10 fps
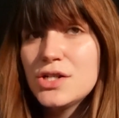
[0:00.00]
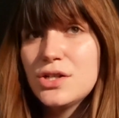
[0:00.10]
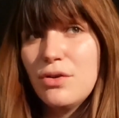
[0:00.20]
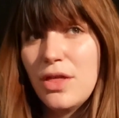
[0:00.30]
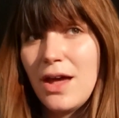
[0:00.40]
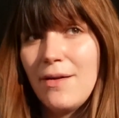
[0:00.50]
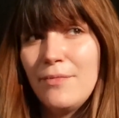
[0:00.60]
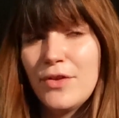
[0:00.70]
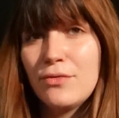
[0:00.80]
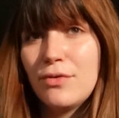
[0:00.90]
to
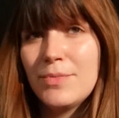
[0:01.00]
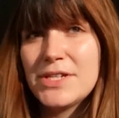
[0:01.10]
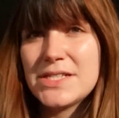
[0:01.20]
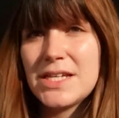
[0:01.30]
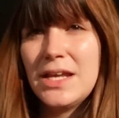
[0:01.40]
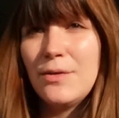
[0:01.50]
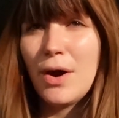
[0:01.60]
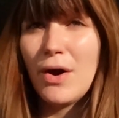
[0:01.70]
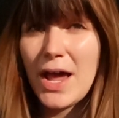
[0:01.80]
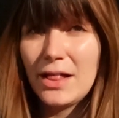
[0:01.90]
them from the city
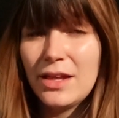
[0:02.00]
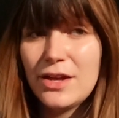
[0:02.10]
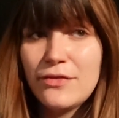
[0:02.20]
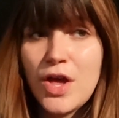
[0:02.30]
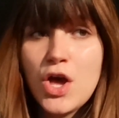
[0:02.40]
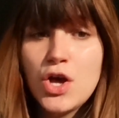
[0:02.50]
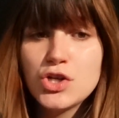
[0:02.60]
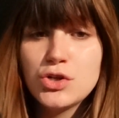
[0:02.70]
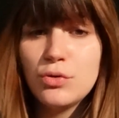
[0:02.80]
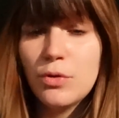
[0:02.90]
where I live
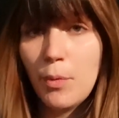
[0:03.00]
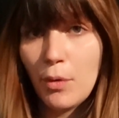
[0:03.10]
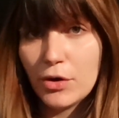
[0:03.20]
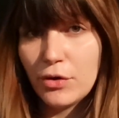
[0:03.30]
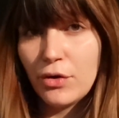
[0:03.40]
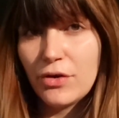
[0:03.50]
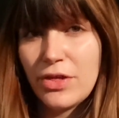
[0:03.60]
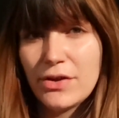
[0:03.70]
to the border.